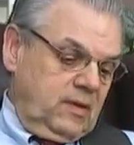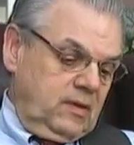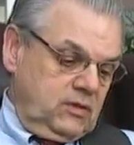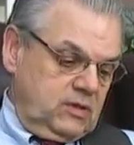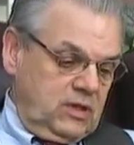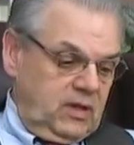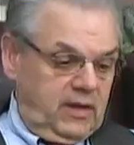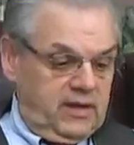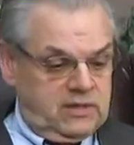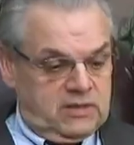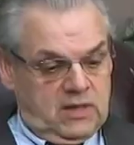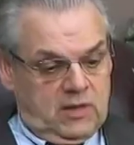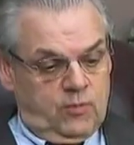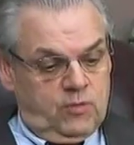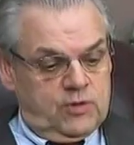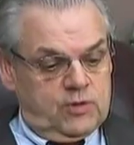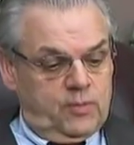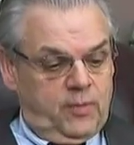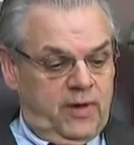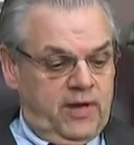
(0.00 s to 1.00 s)
shall I say,
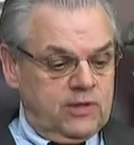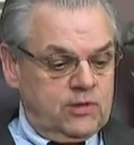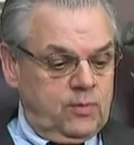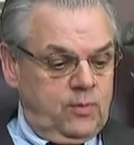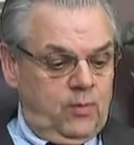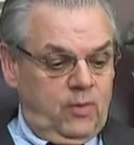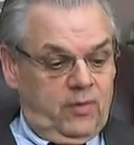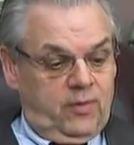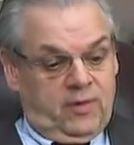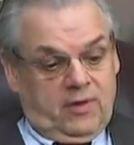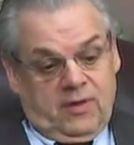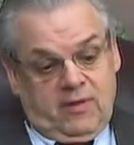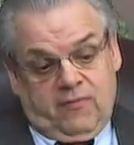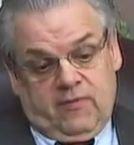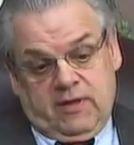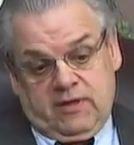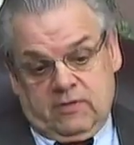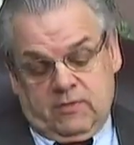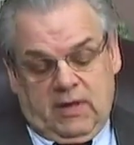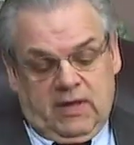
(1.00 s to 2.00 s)
responsible
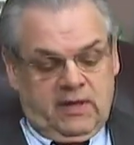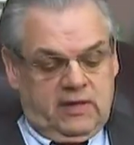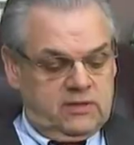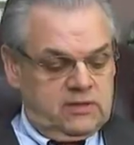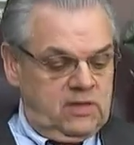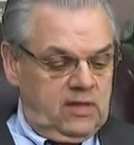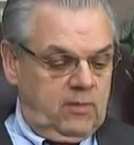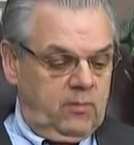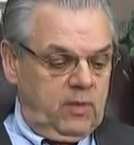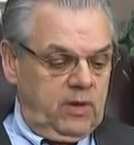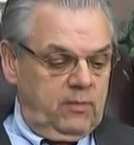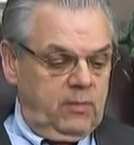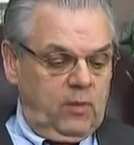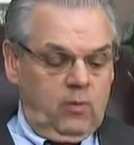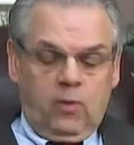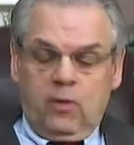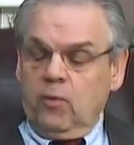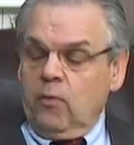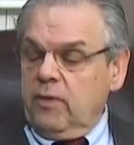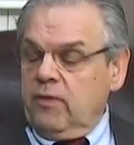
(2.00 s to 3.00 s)
enough, I guess that might be
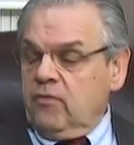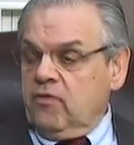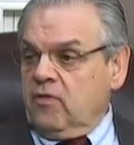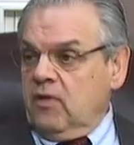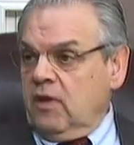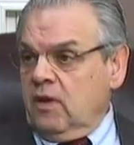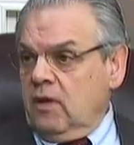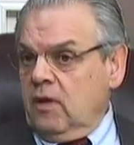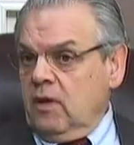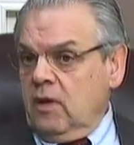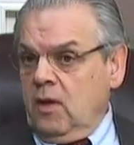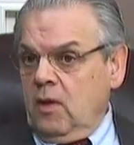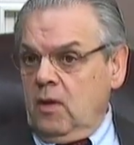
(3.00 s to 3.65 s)
one way of saying it,